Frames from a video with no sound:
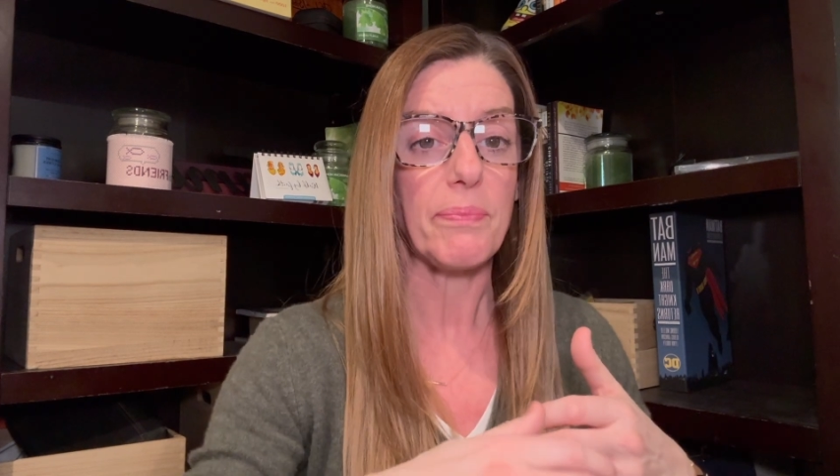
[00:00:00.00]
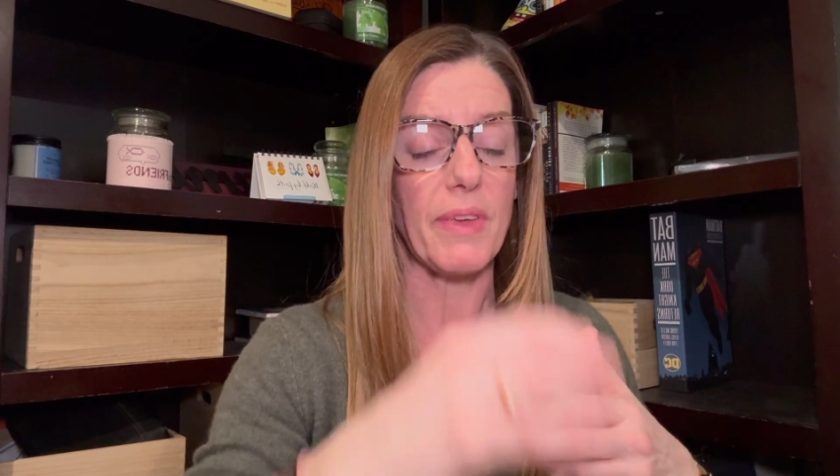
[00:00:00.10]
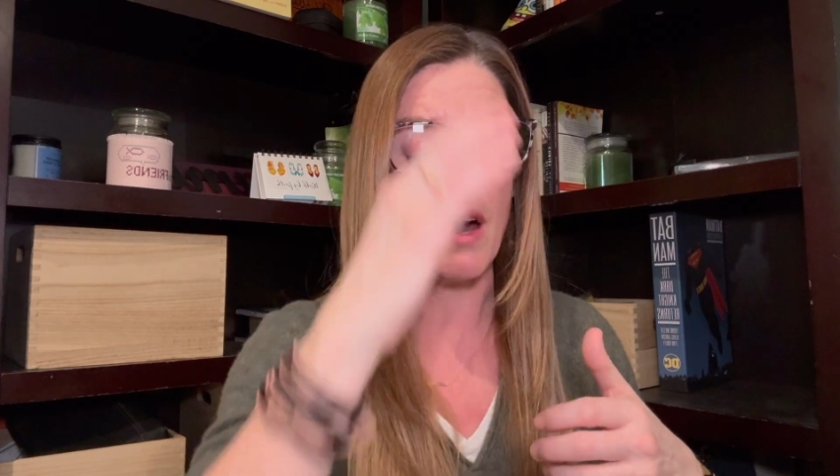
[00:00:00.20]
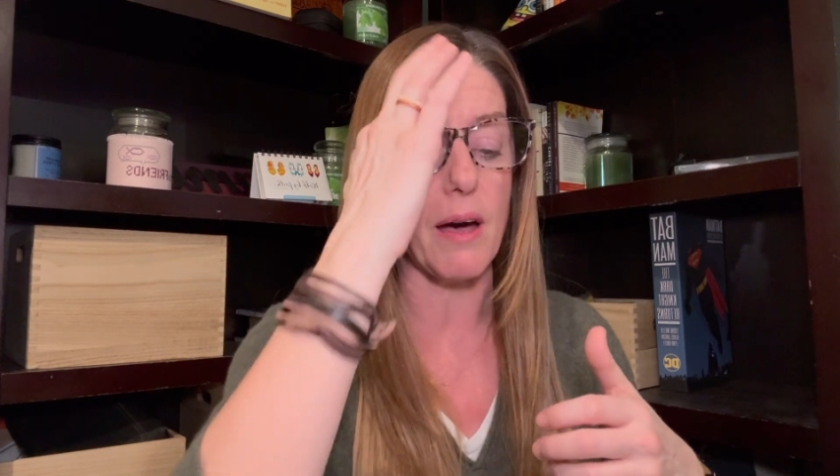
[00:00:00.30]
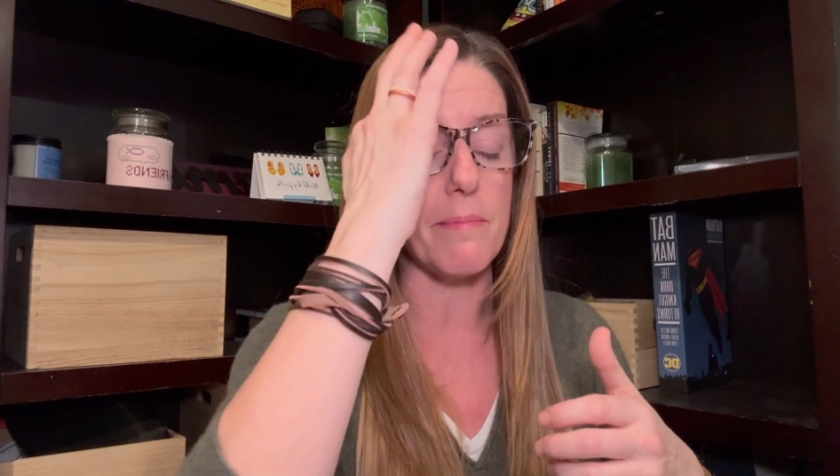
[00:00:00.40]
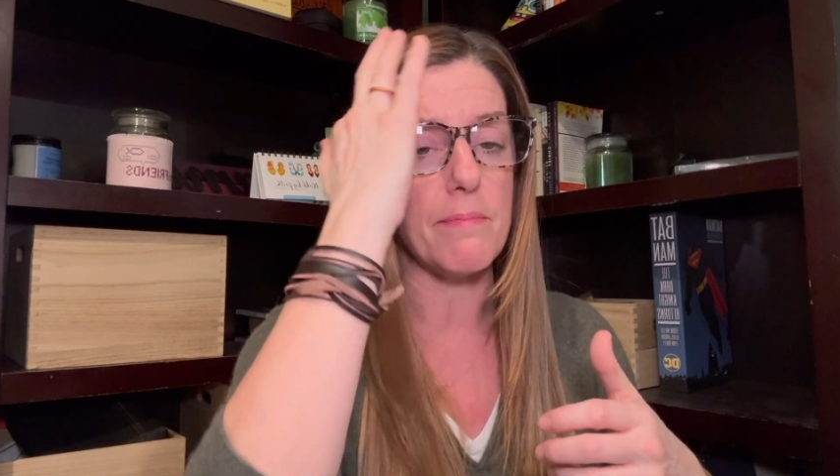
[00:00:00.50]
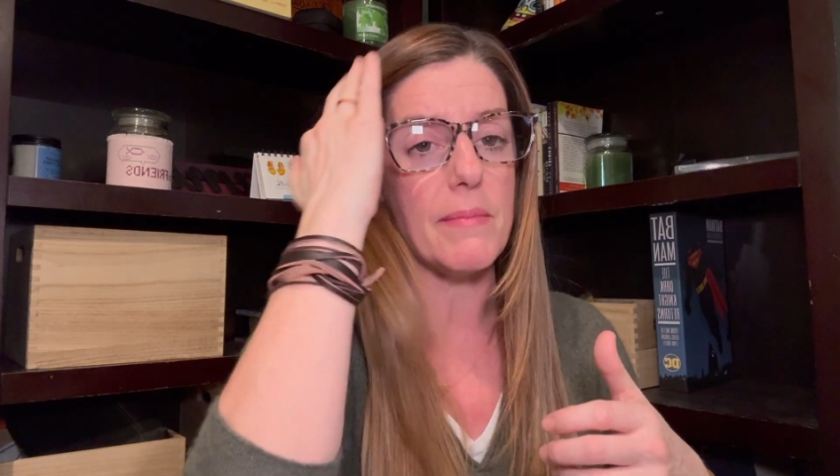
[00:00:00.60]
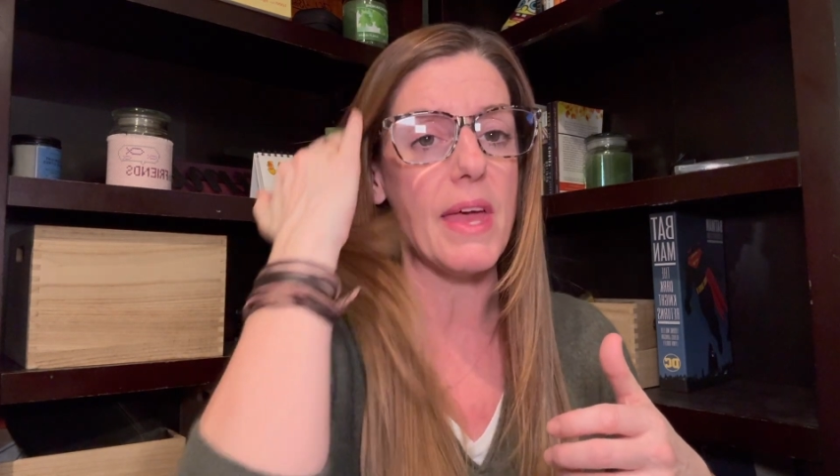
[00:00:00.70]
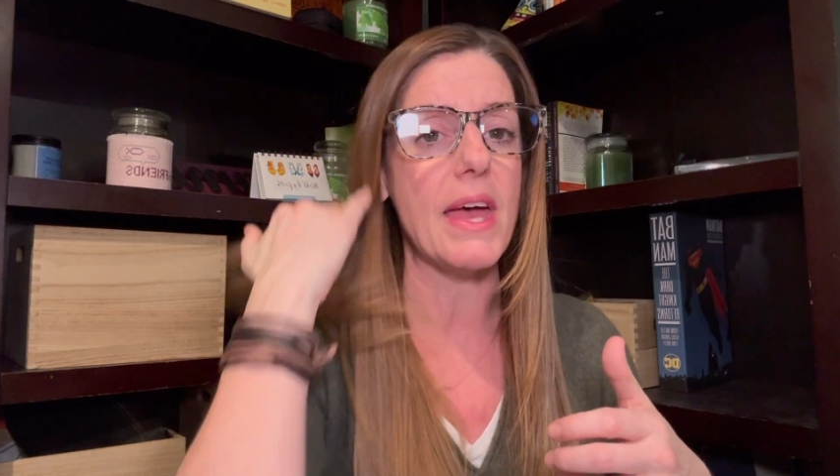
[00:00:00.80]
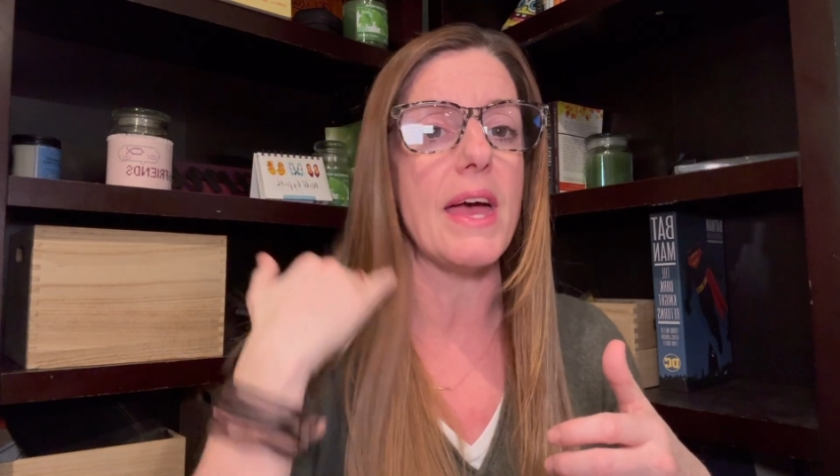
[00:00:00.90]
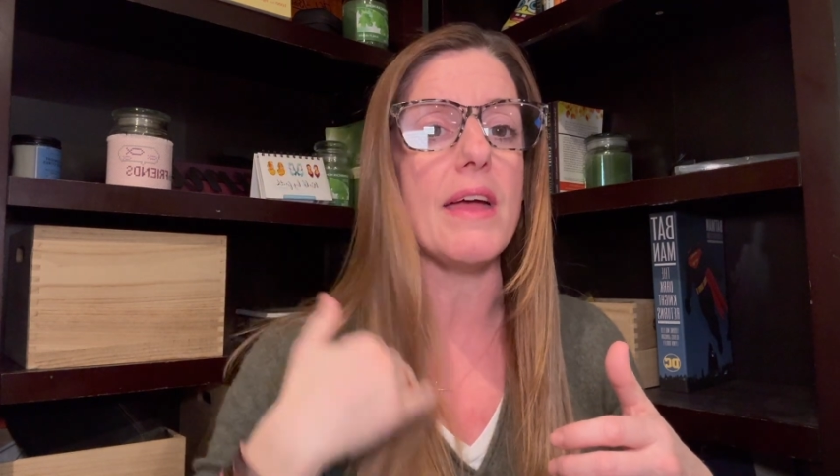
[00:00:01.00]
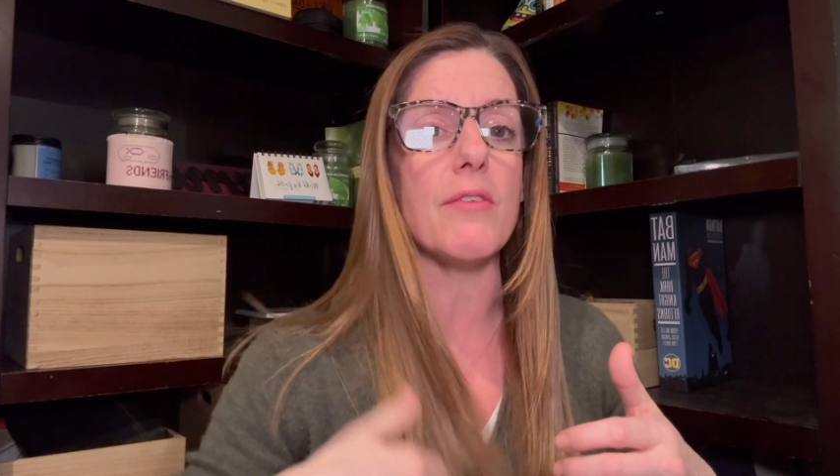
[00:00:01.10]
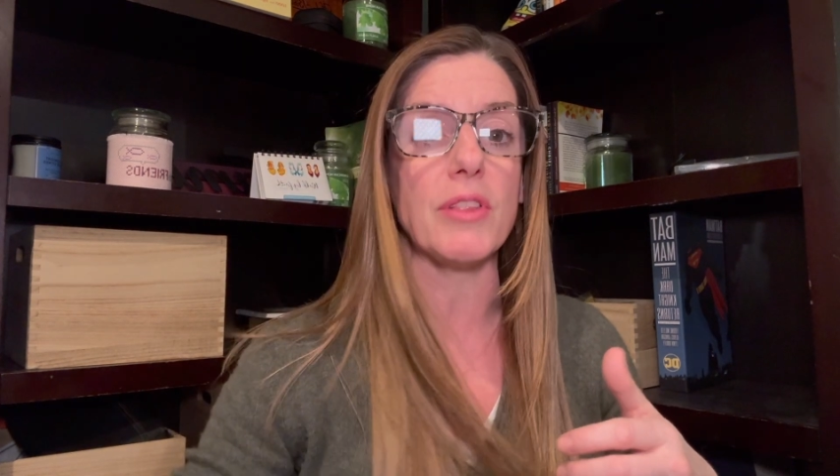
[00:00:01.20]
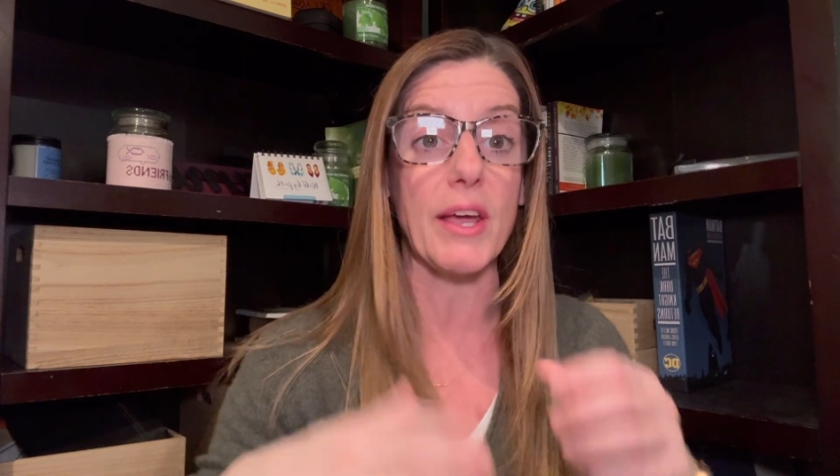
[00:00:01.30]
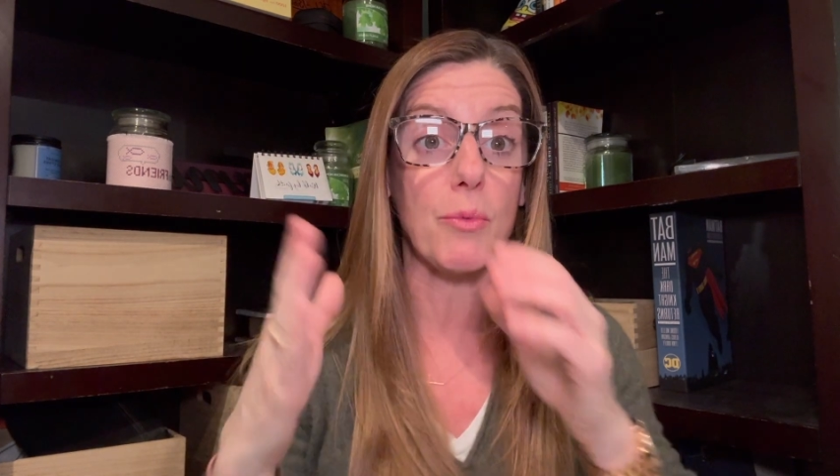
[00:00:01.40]

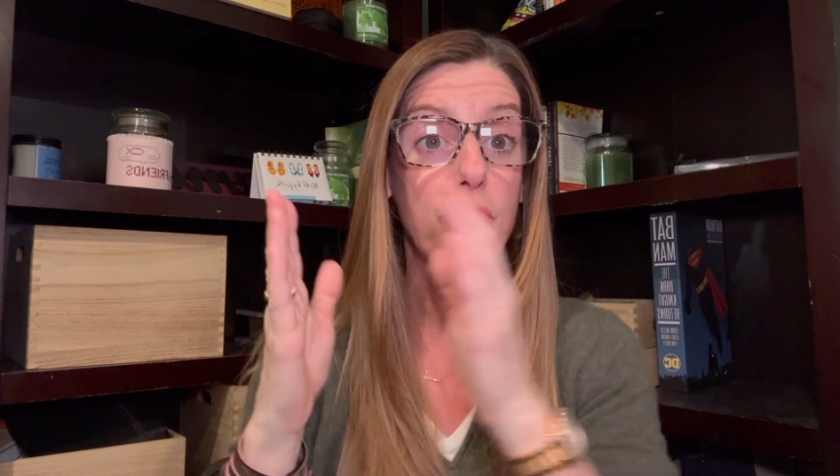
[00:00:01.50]
Like,